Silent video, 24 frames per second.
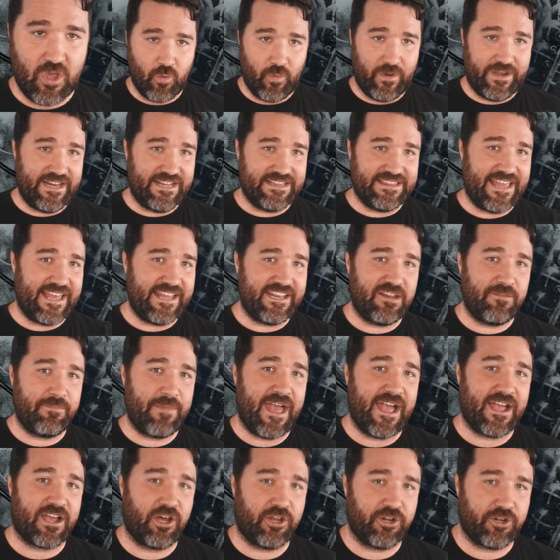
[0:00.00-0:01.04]
When he landed
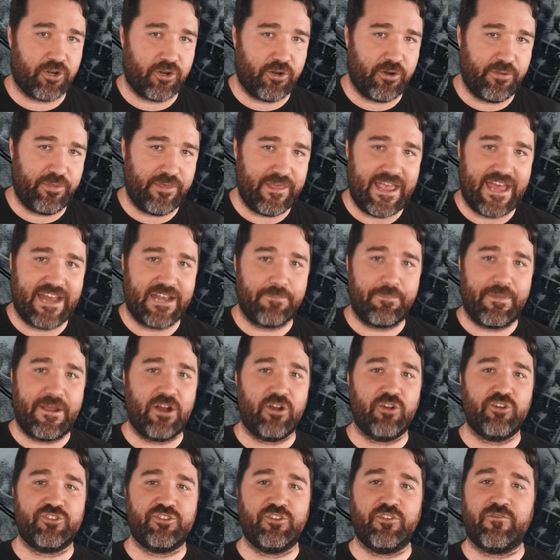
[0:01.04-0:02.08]
back on Earth, he had to
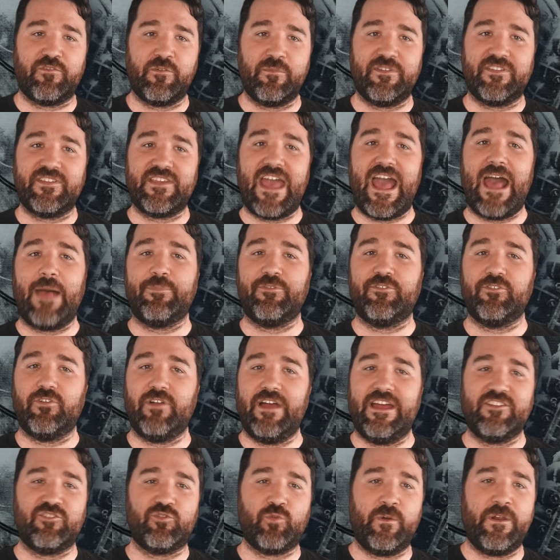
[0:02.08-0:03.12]
parachute from his
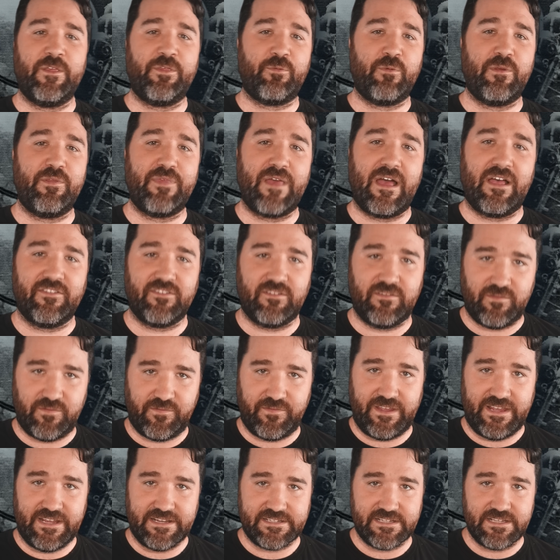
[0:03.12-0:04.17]
capsule at twenty-three thousand
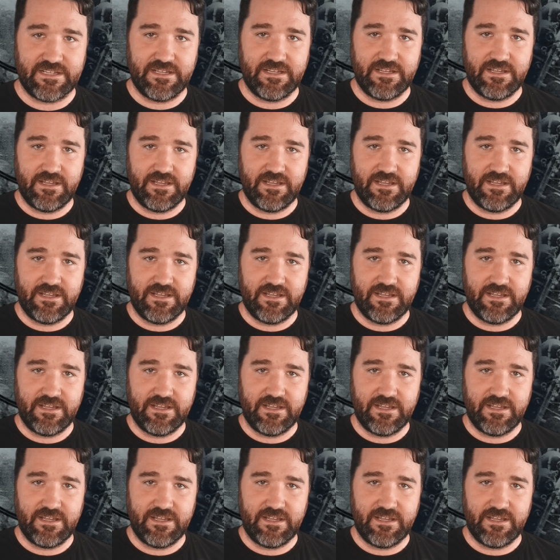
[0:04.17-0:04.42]
feet,